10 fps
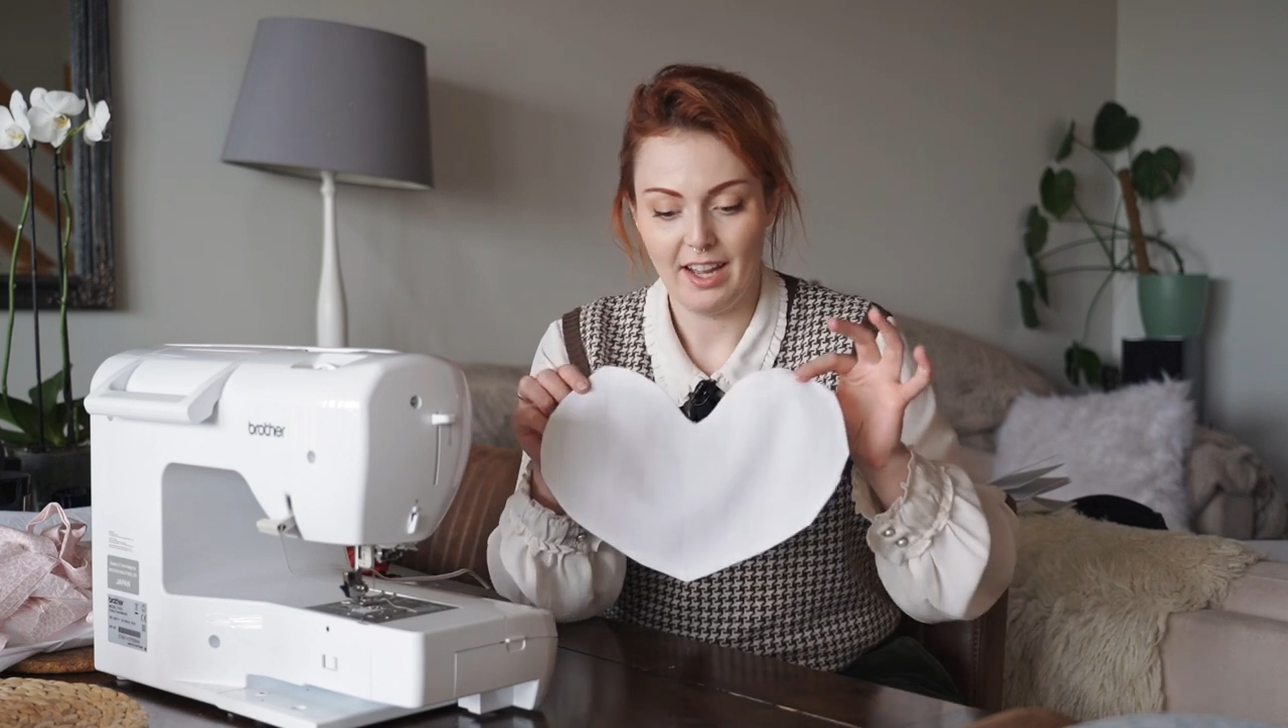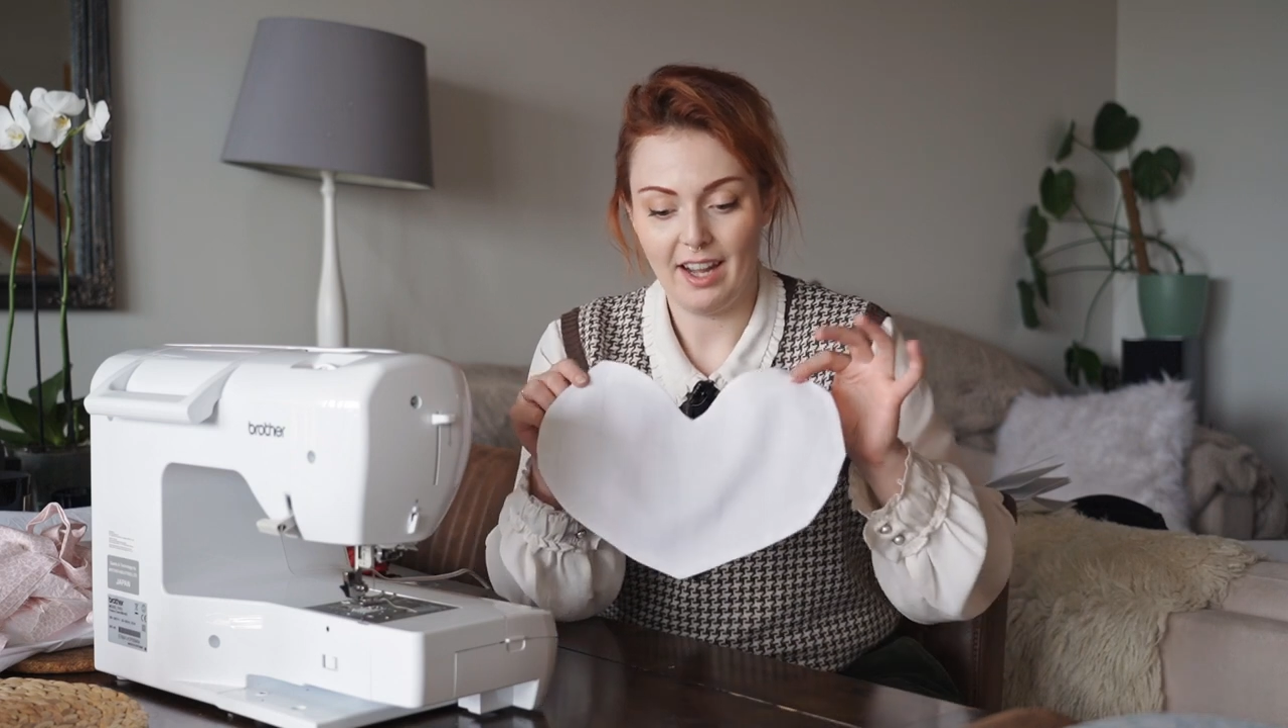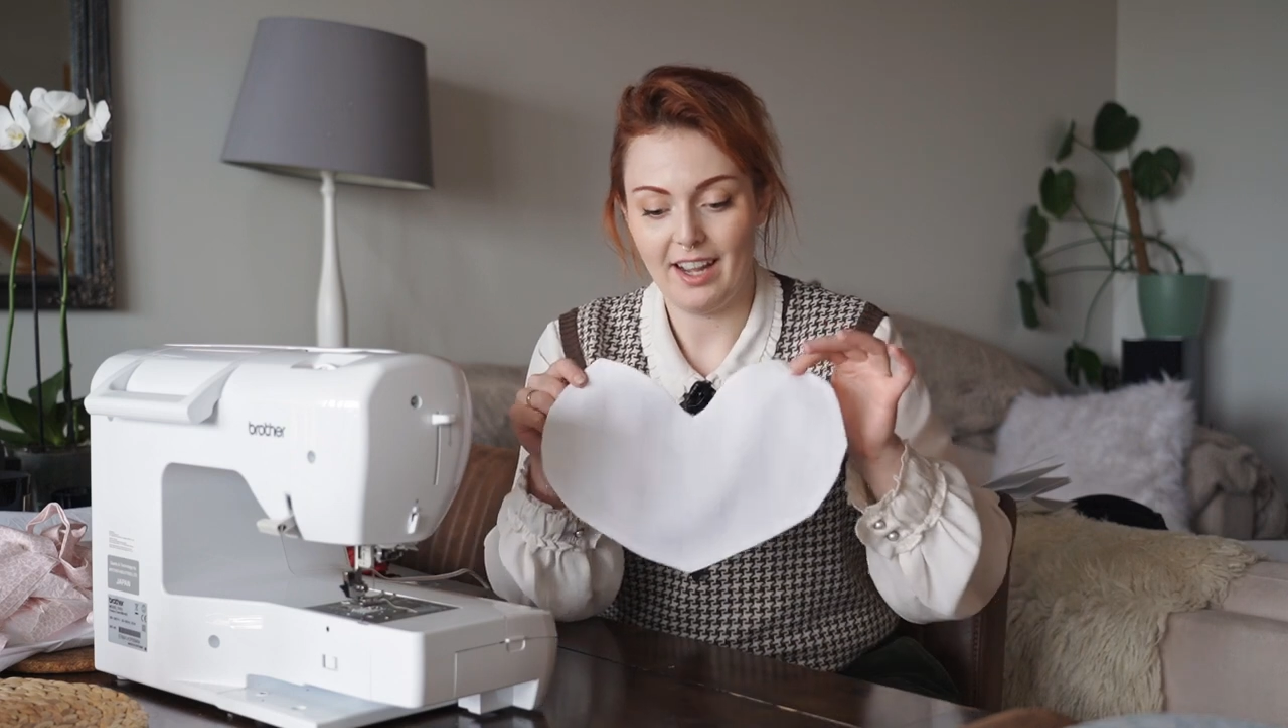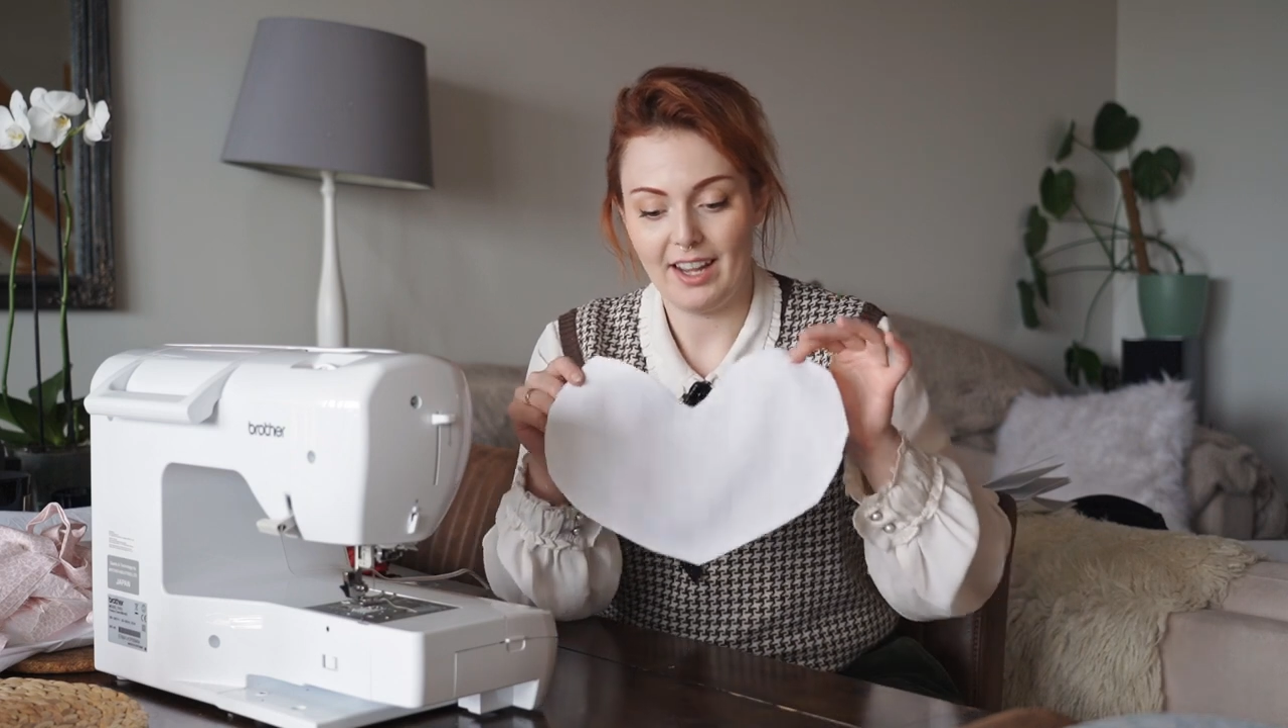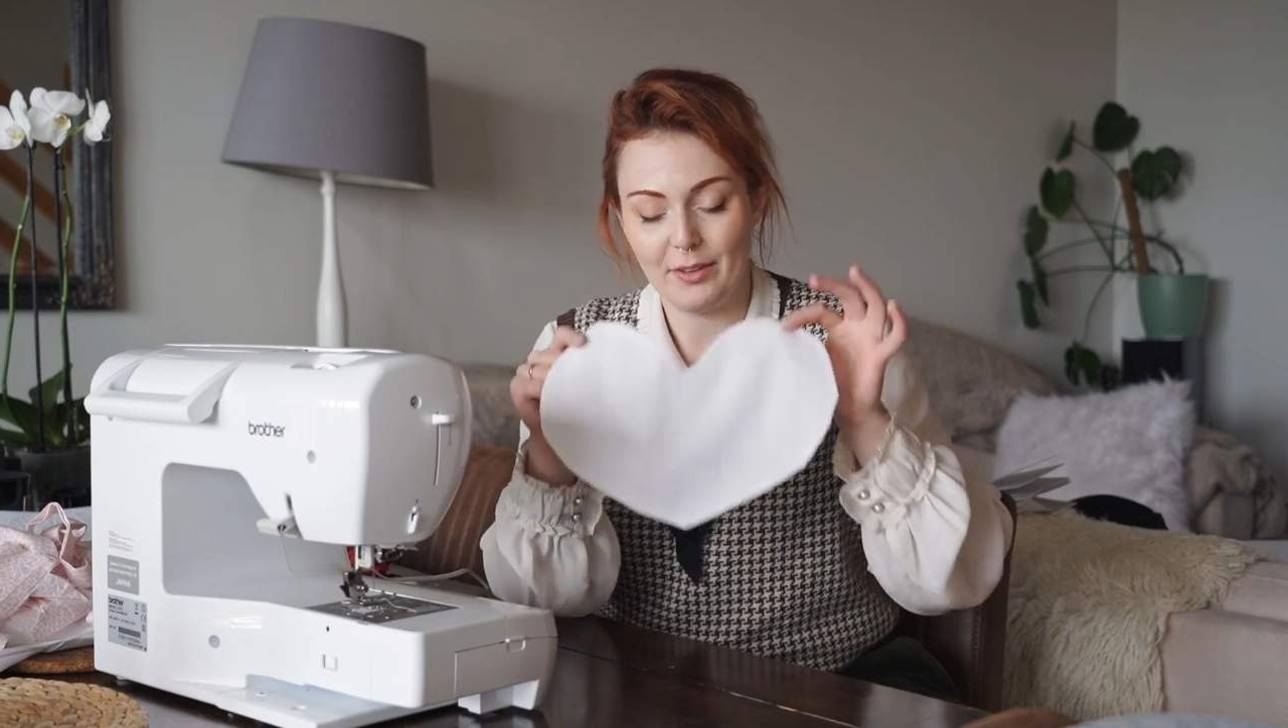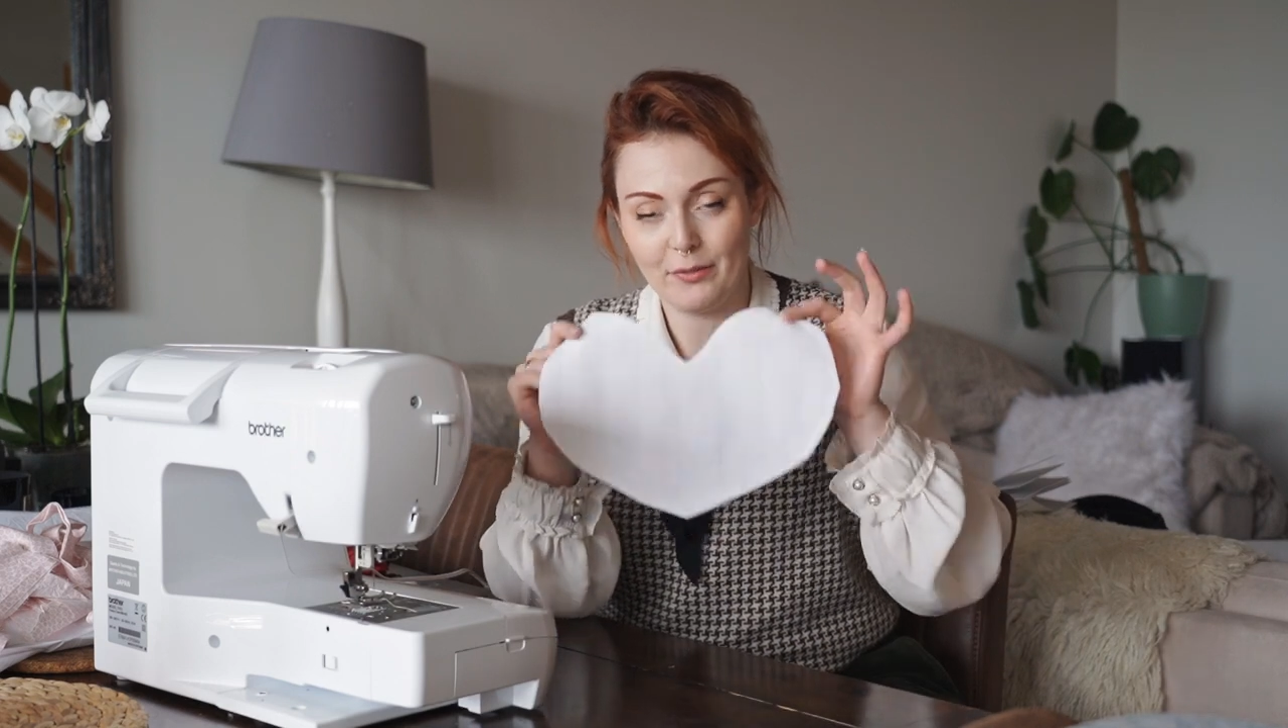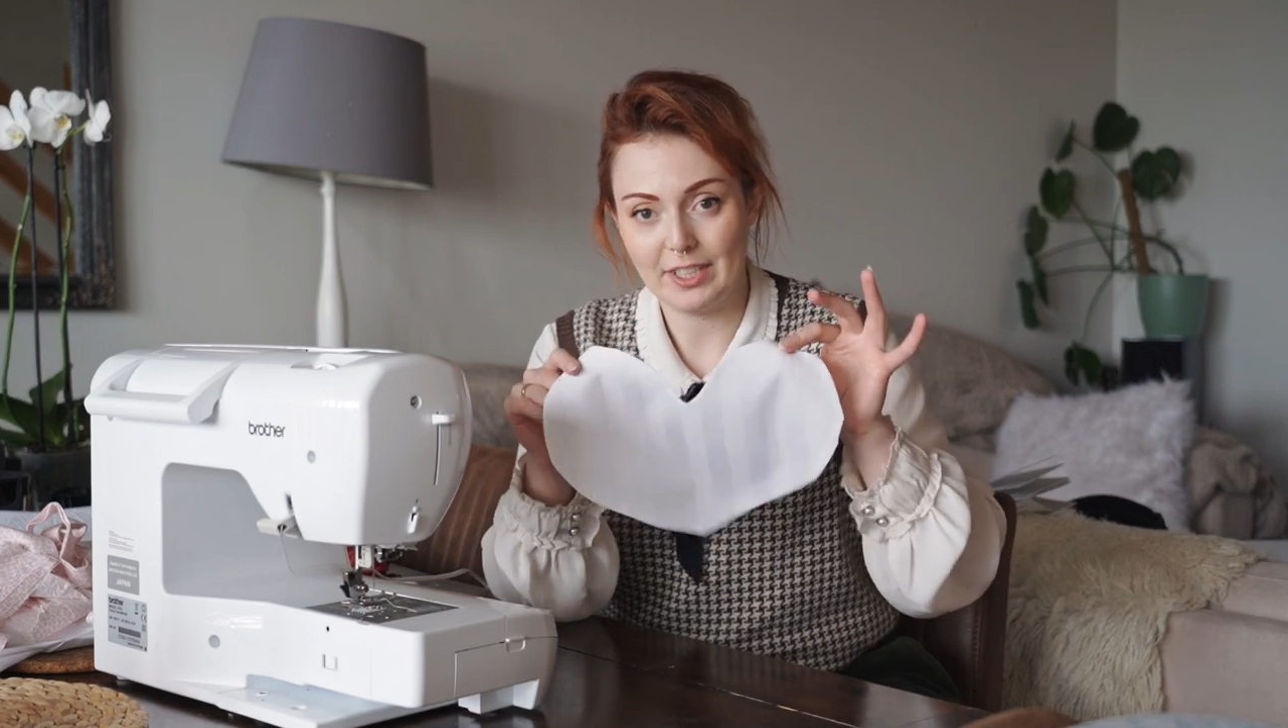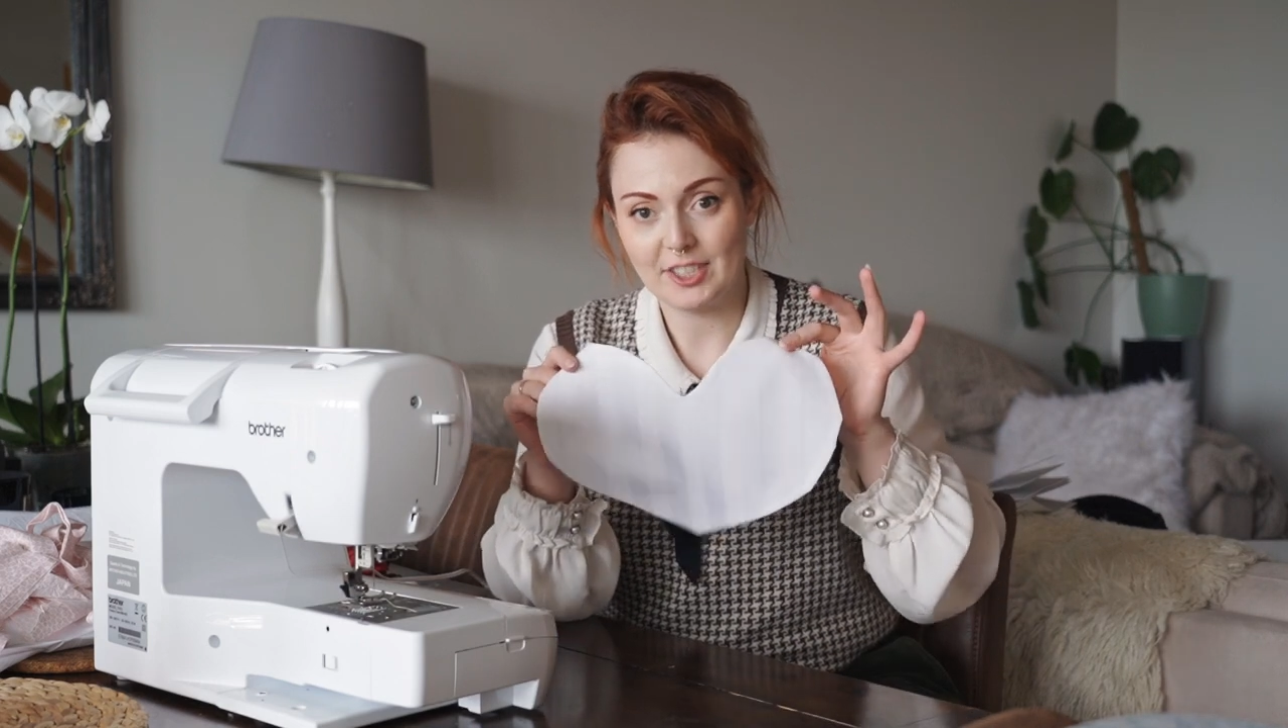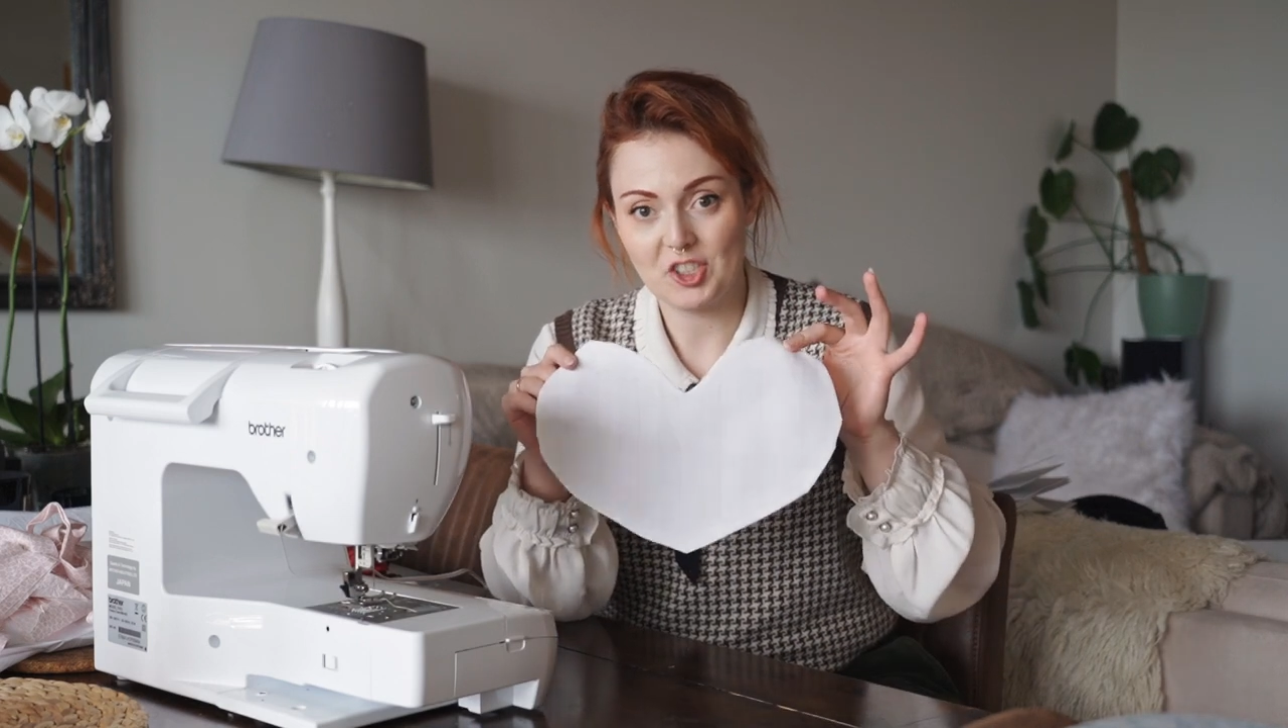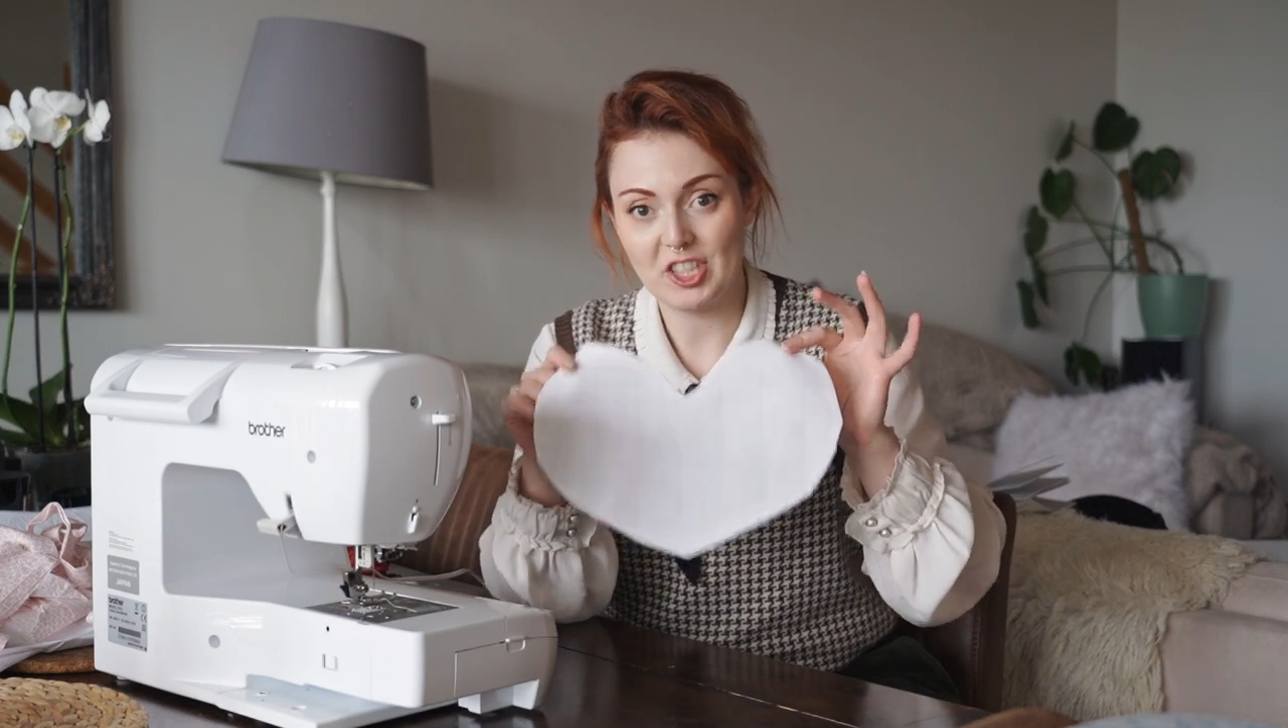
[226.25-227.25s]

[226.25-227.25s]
I finished